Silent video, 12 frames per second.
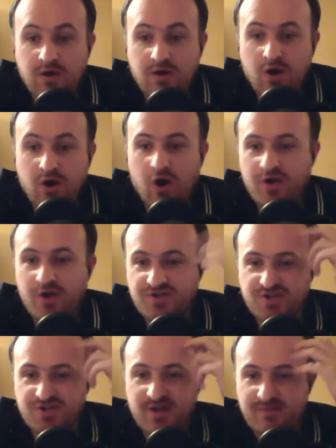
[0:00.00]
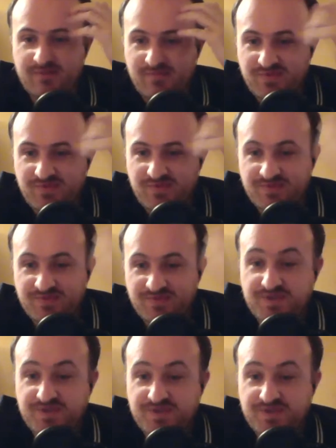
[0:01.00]
Oh, you're sorry,
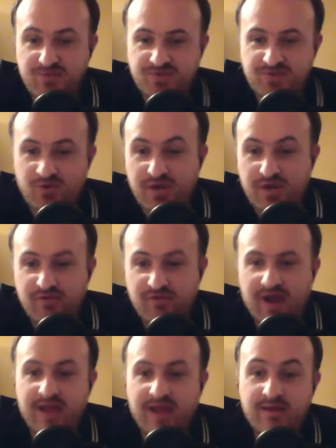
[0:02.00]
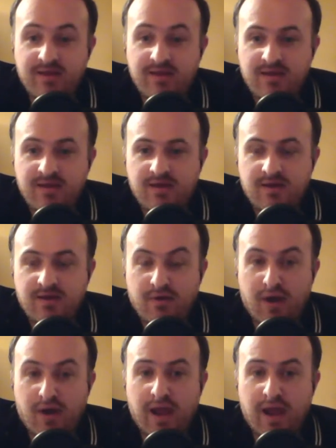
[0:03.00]
Matthew Steeples, Maureen. Right,
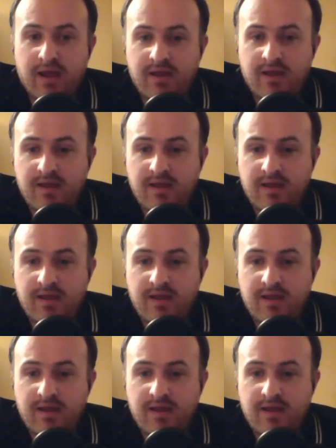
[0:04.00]
right.